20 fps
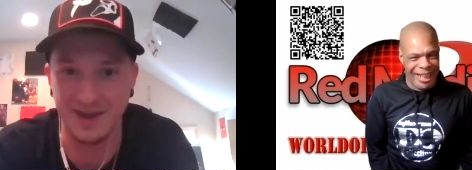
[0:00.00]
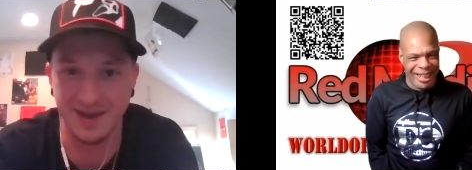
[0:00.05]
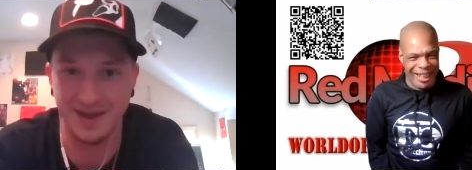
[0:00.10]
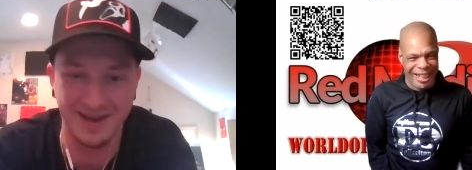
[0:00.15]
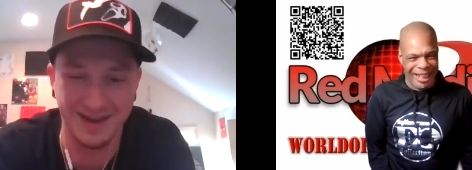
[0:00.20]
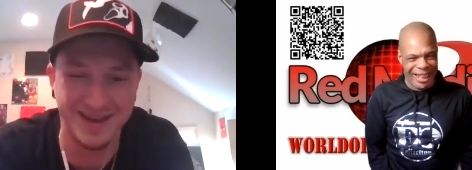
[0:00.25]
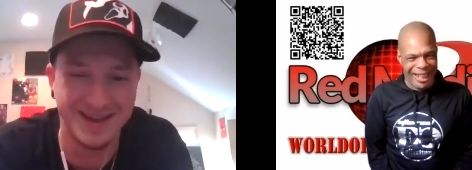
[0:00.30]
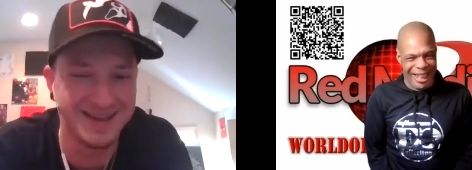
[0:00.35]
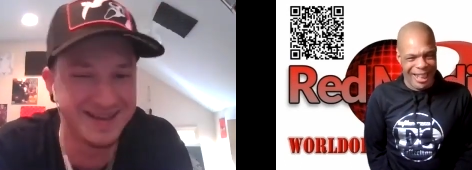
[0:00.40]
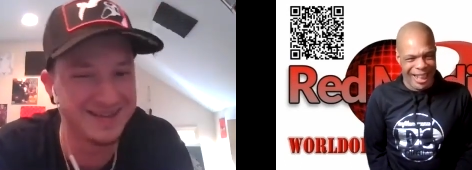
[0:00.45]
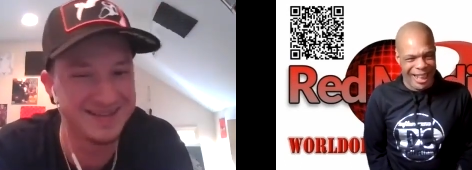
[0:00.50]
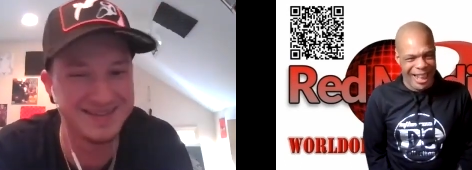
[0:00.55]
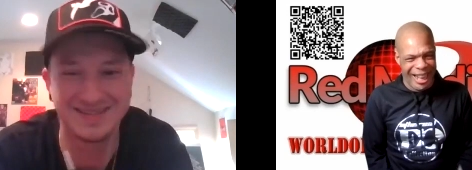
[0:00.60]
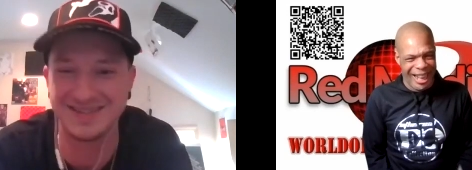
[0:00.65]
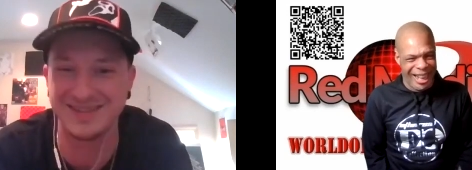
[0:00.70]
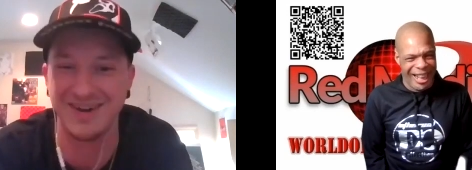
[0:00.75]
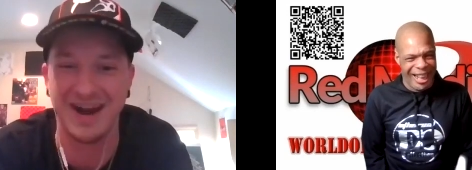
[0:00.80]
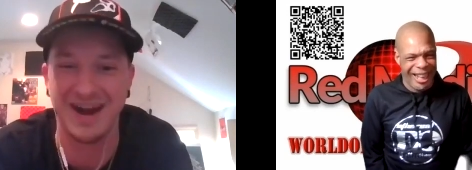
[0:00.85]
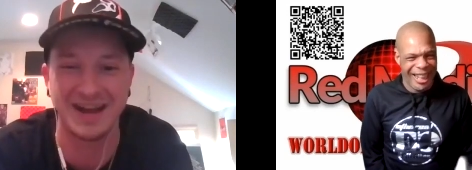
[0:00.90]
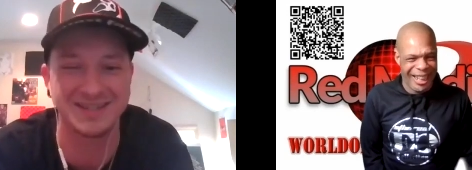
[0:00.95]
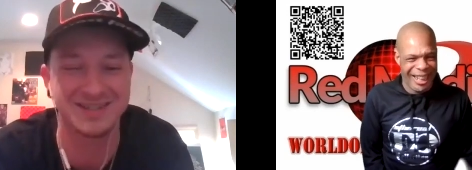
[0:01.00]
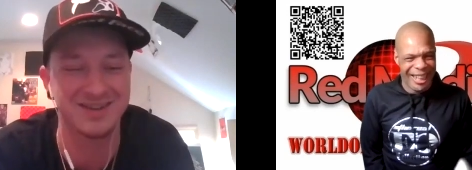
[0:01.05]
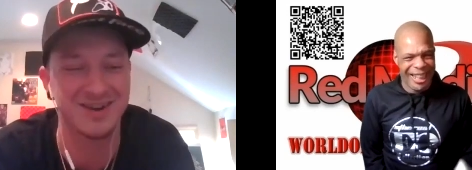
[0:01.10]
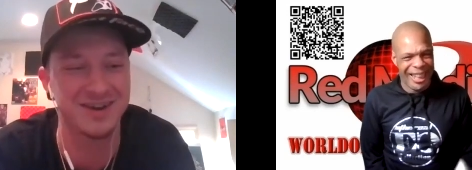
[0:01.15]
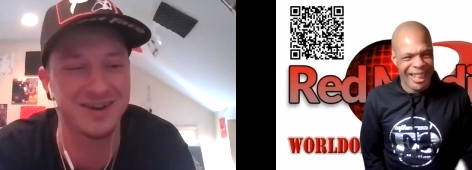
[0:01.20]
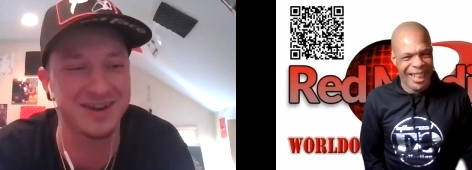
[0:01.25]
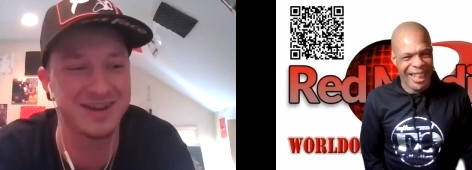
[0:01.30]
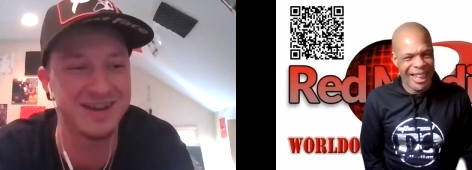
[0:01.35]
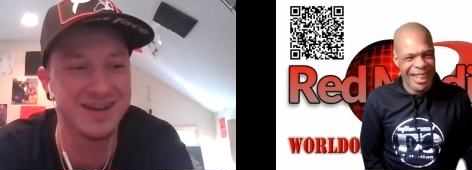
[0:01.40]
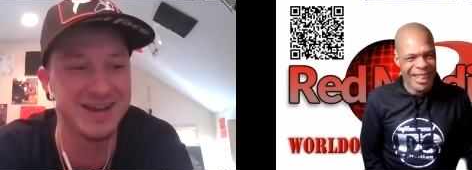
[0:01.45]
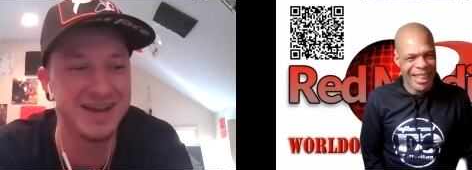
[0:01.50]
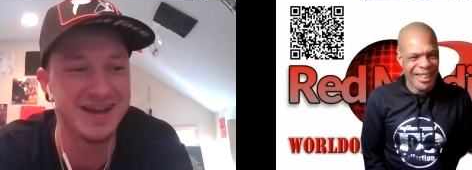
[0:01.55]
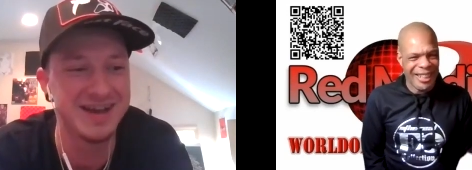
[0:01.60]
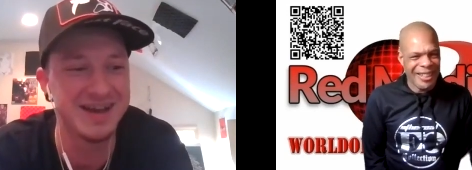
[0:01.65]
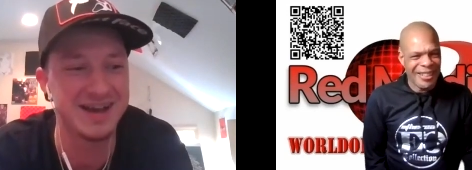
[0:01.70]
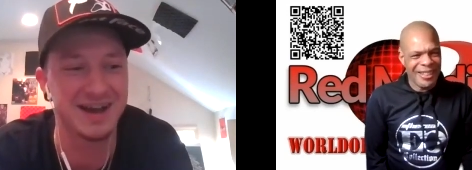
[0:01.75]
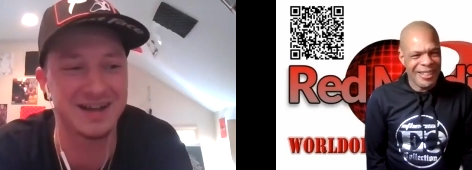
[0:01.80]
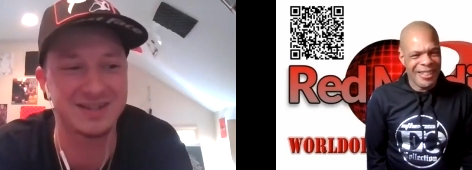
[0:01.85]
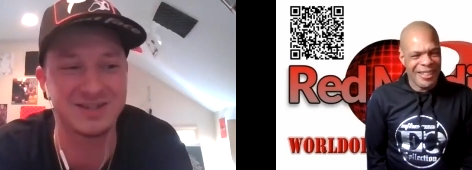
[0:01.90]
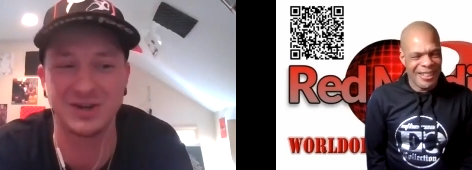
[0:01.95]
Speaker 1: yeah, so I started
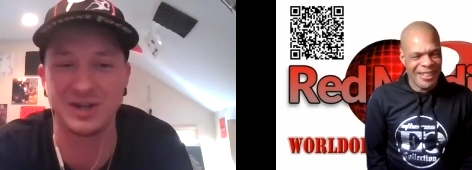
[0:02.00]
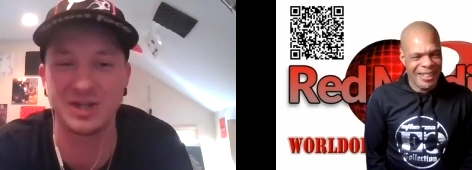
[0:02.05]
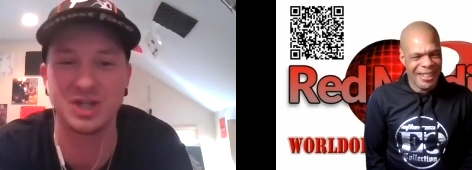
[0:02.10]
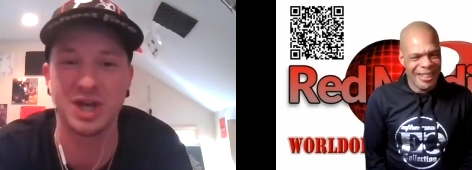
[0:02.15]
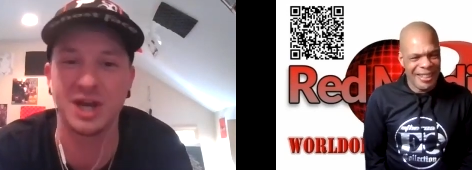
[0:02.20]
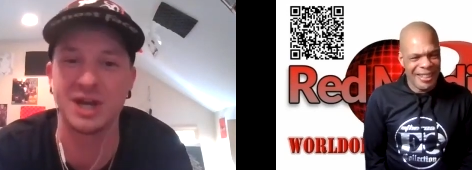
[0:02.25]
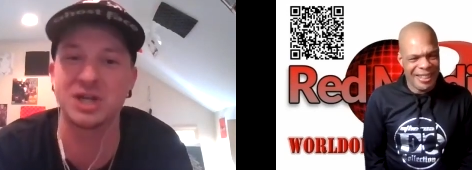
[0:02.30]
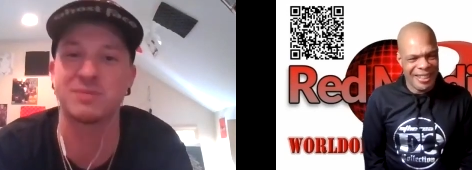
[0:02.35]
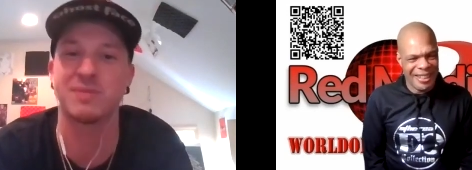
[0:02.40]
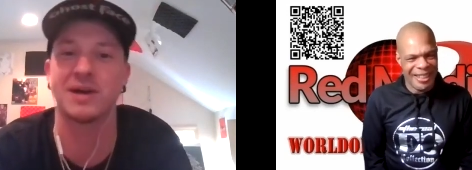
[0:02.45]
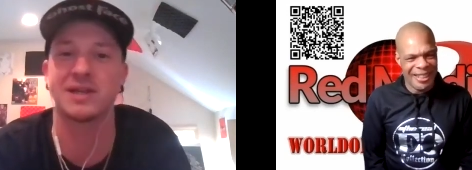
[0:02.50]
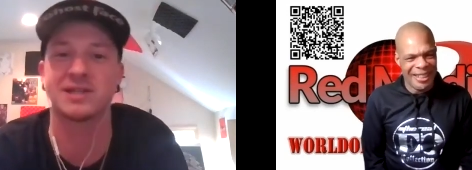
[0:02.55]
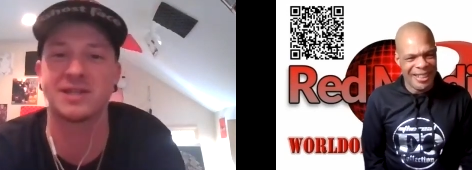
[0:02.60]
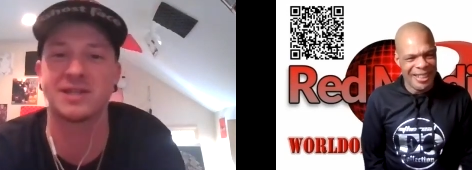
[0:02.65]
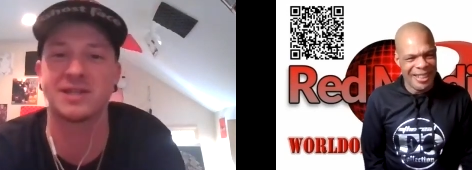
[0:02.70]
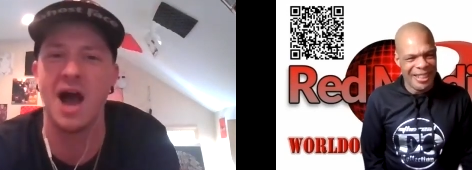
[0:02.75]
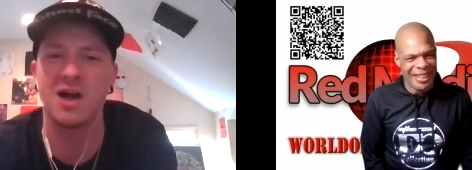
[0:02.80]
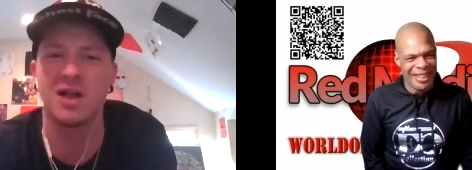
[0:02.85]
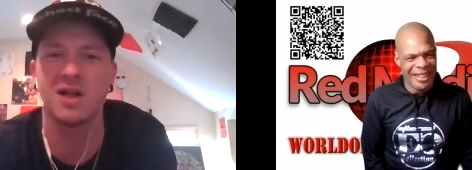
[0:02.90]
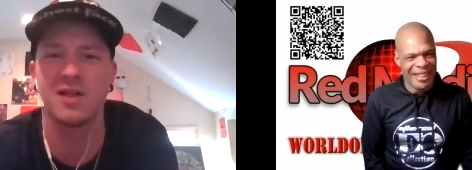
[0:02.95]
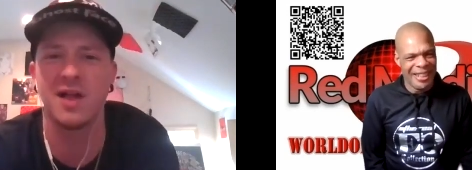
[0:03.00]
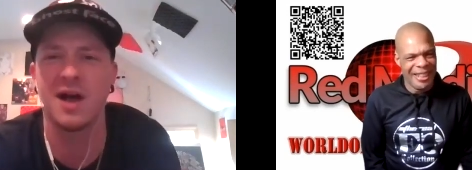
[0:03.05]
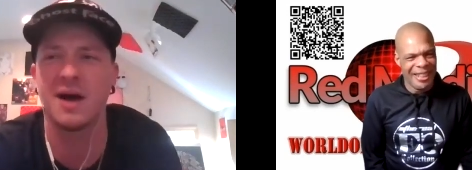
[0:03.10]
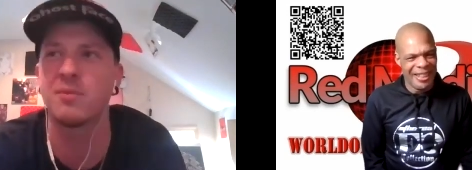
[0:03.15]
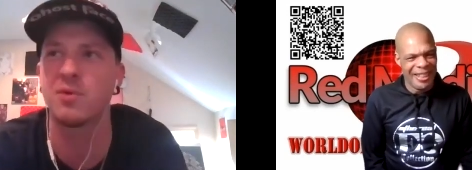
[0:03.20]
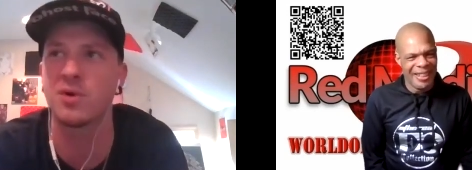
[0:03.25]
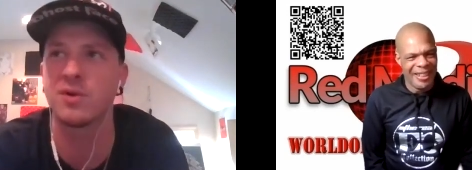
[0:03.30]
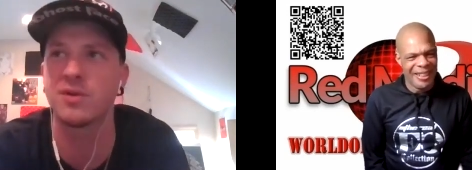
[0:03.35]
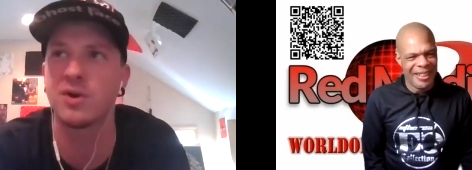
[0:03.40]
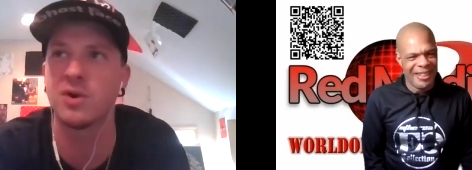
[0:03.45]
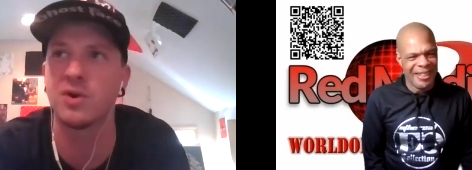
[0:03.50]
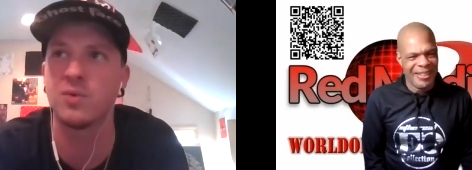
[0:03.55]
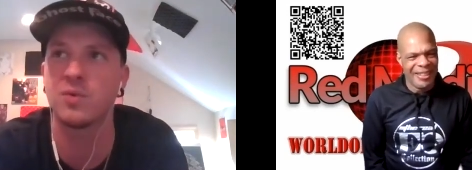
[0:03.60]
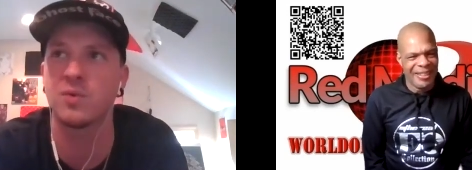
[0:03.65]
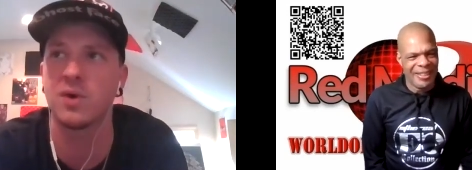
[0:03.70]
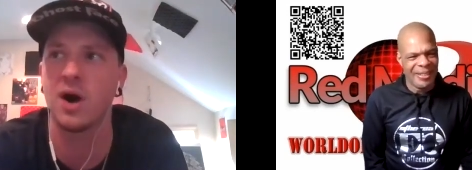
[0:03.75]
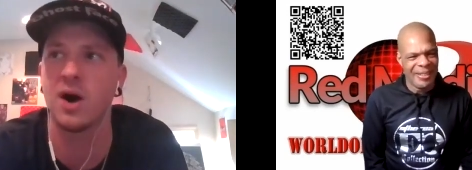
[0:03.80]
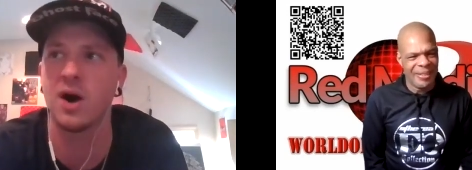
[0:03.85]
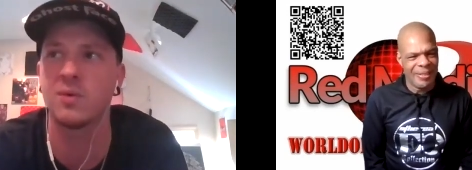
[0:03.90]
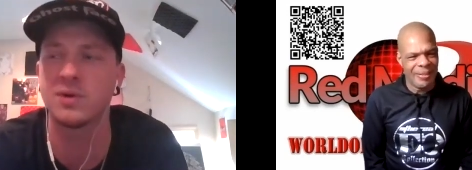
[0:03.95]
I started changing my style a lot more though
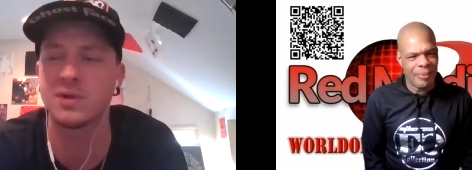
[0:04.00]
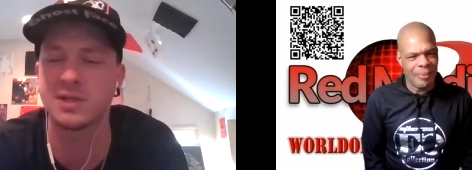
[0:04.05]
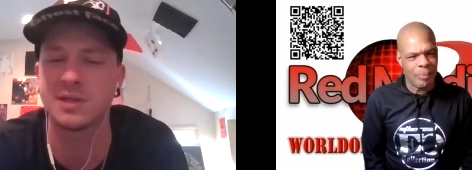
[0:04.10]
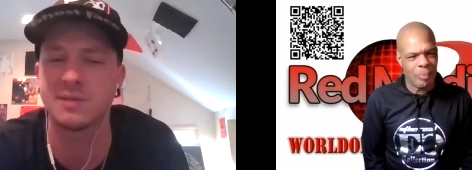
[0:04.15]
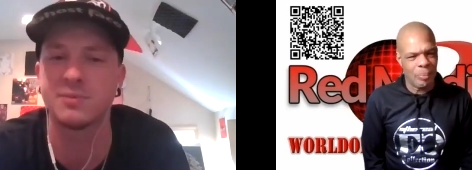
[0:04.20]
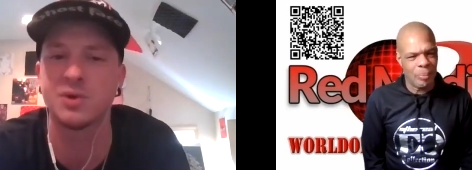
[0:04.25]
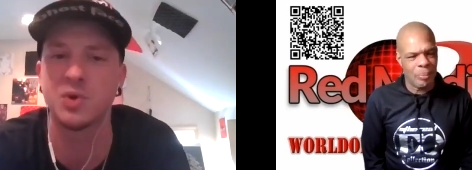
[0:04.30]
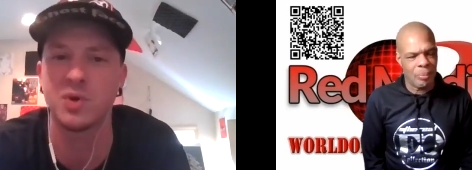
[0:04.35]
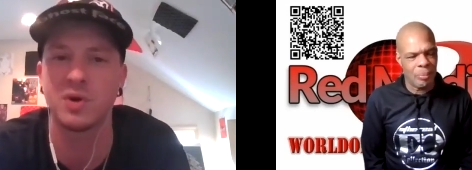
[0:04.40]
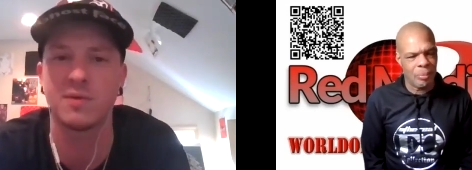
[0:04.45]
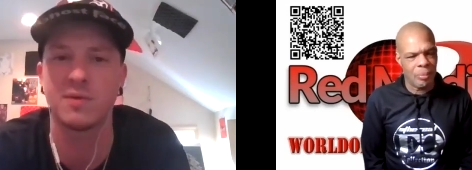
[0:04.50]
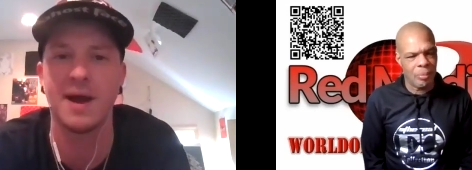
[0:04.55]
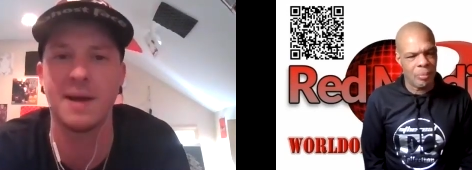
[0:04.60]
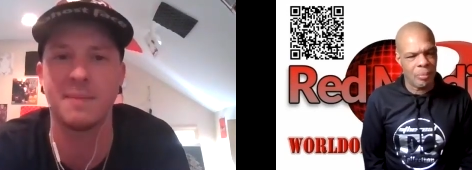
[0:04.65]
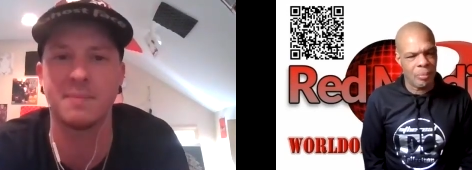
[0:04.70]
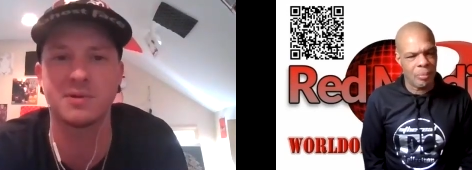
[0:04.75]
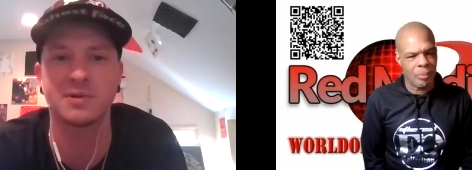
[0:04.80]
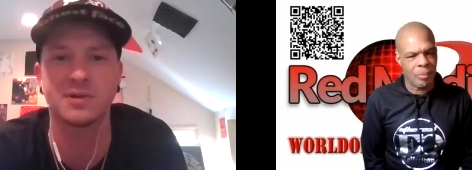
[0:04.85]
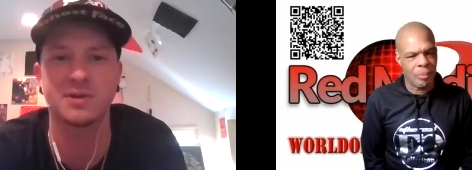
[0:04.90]
uh, with some newer rappers.